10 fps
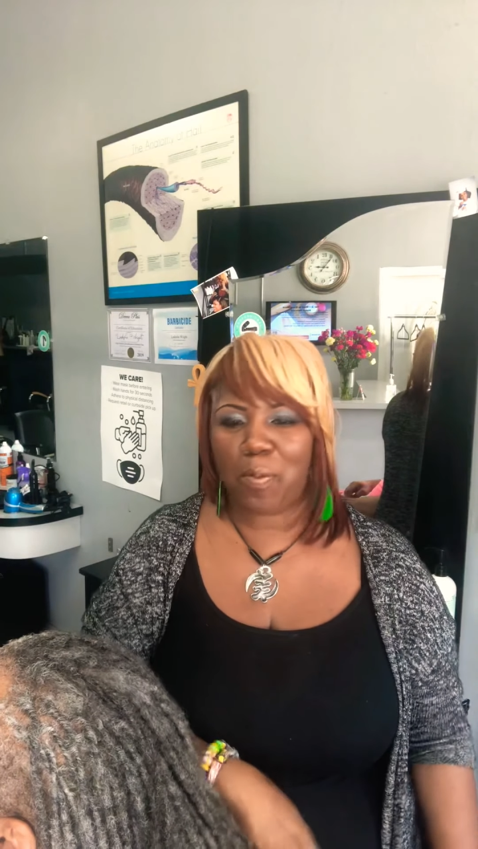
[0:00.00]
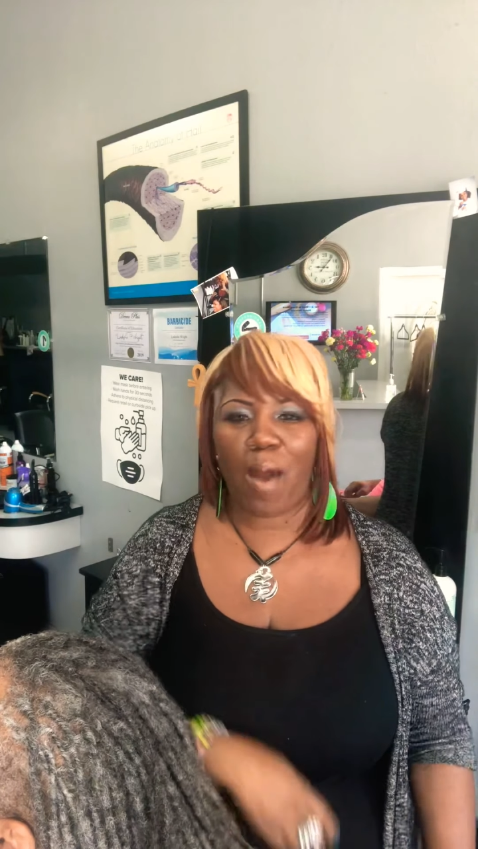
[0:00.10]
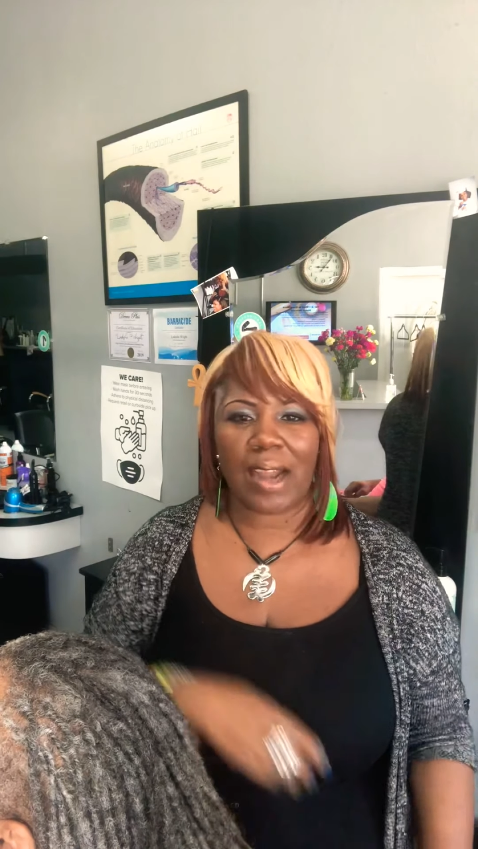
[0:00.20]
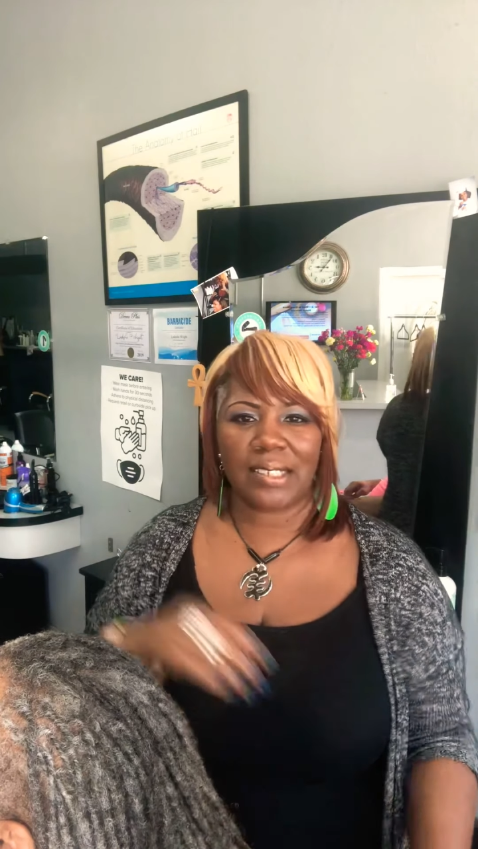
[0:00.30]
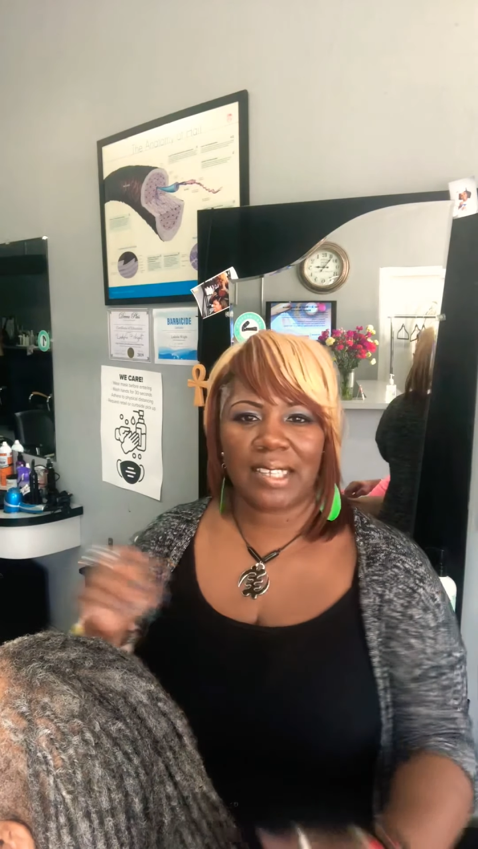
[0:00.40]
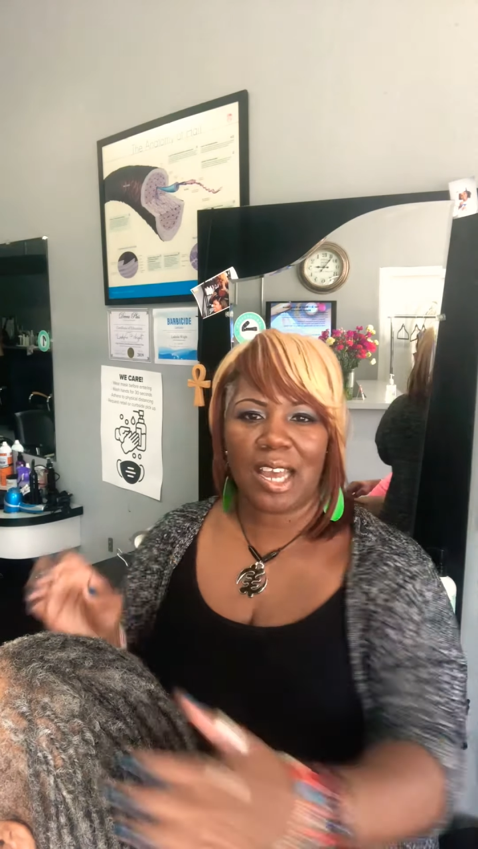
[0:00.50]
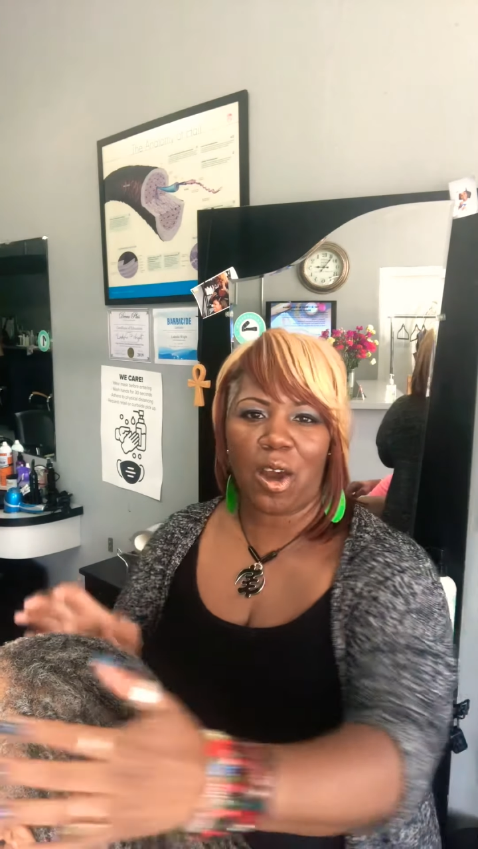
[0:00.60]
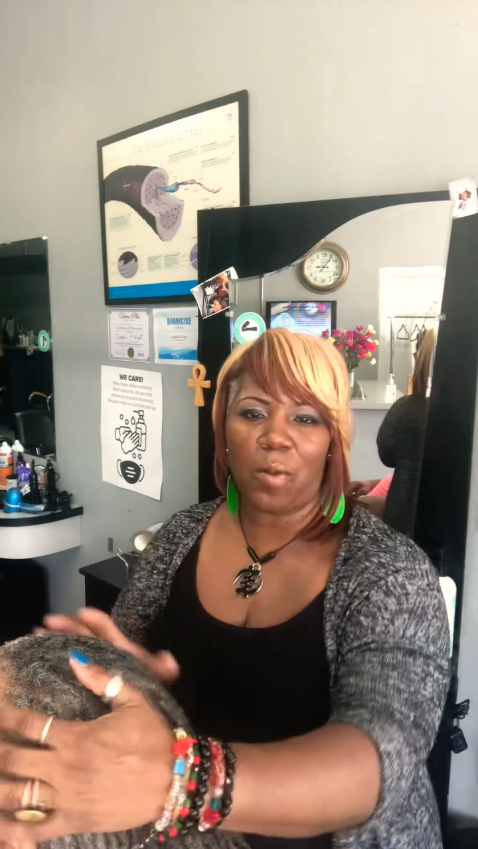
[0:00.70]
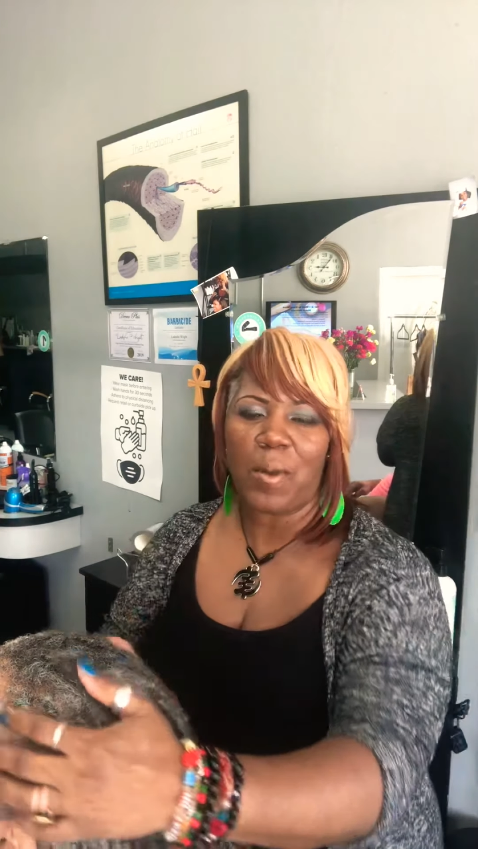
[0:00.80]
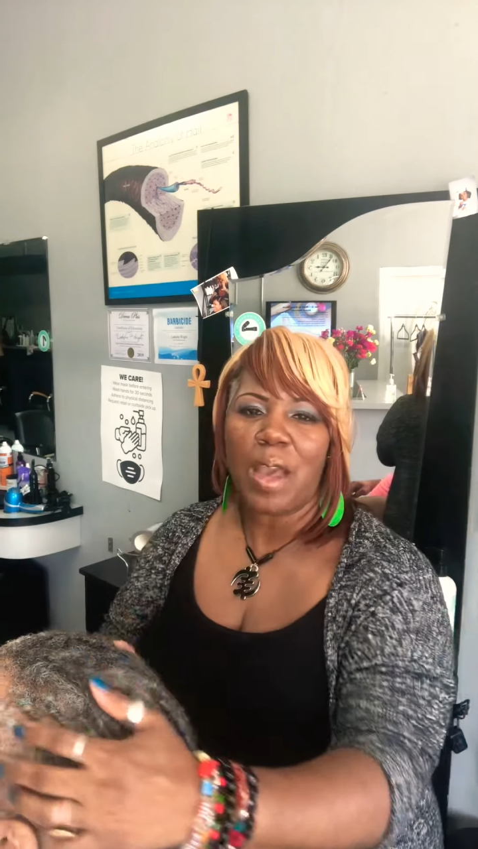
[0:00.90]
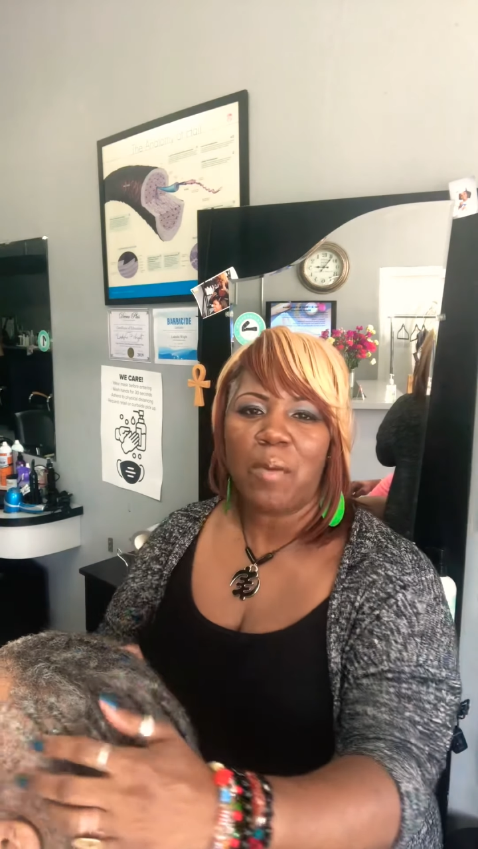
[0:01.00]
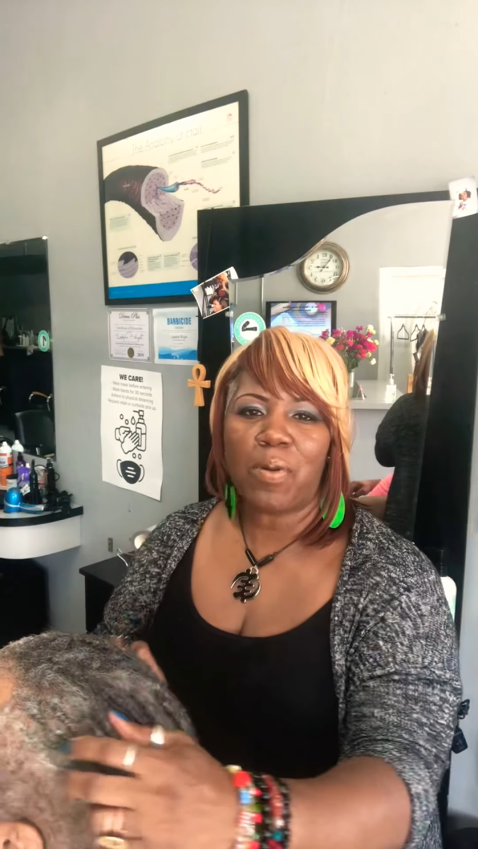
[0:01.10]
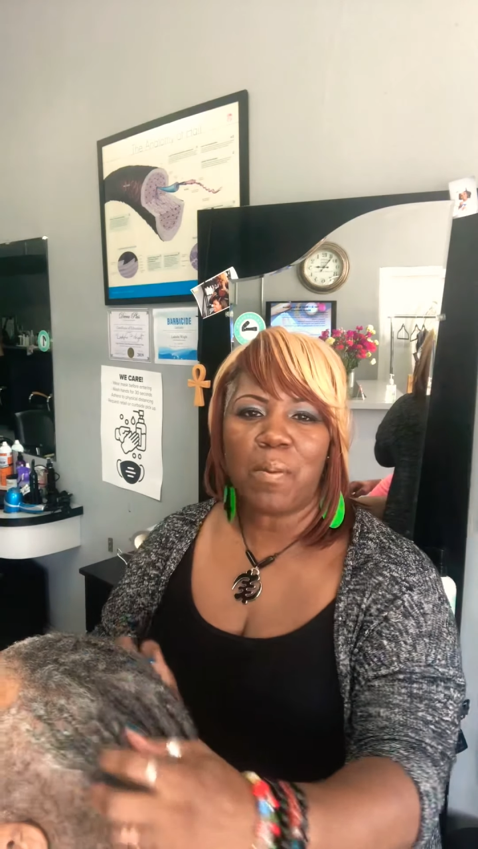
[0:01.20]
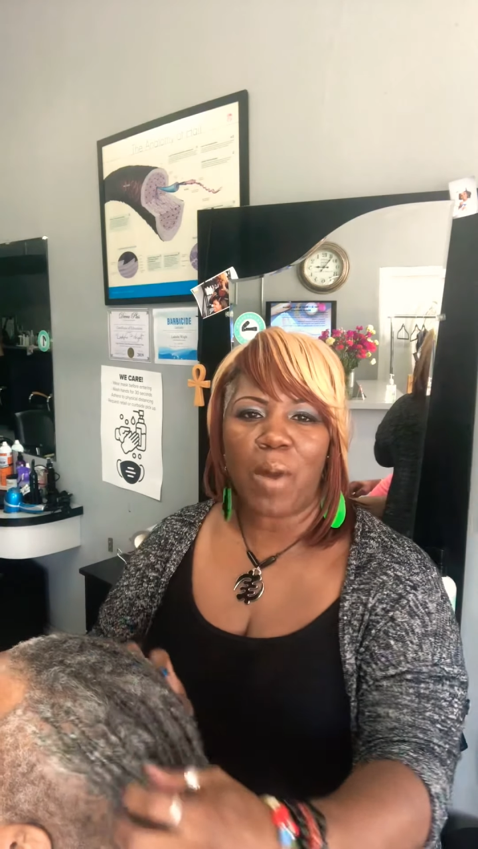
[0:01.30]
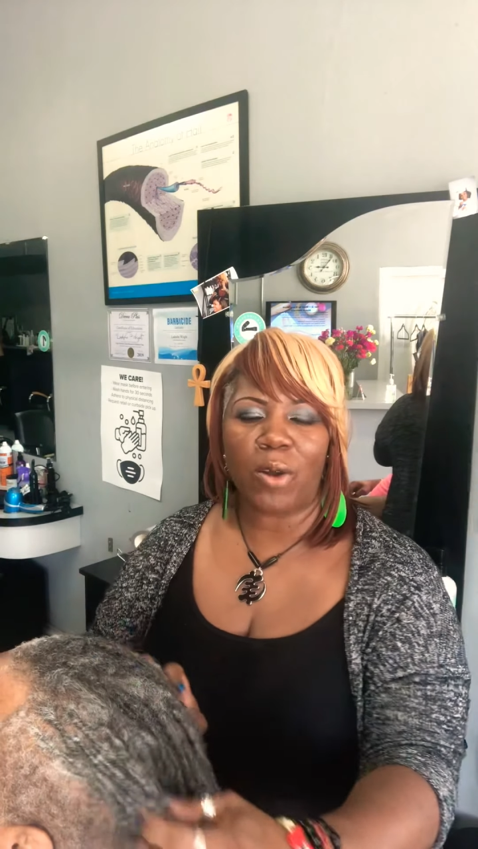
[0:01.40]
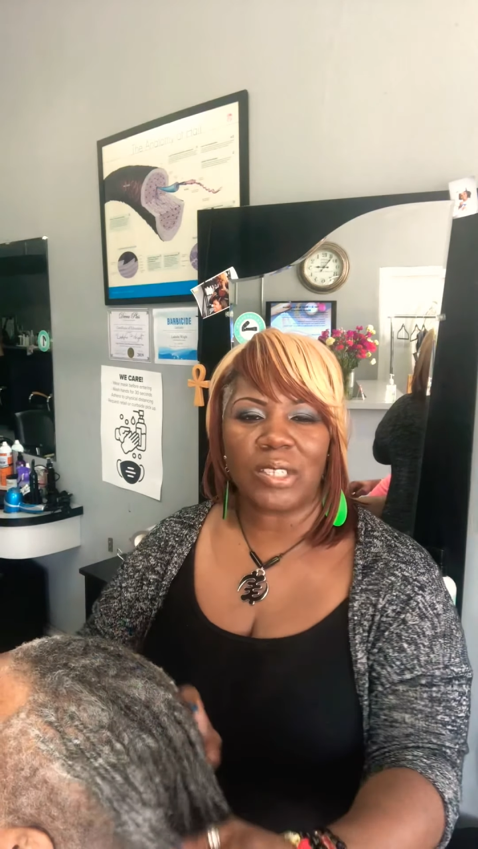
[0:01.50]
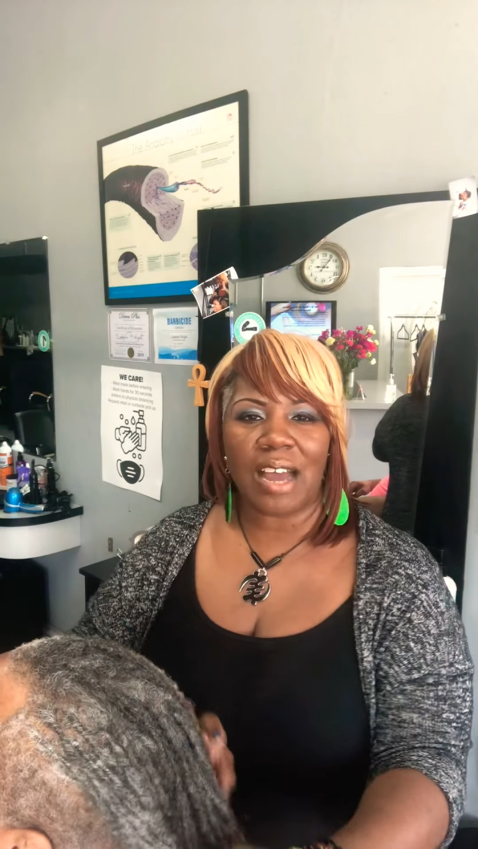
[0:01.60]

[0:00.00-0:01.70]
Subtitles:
product to help promote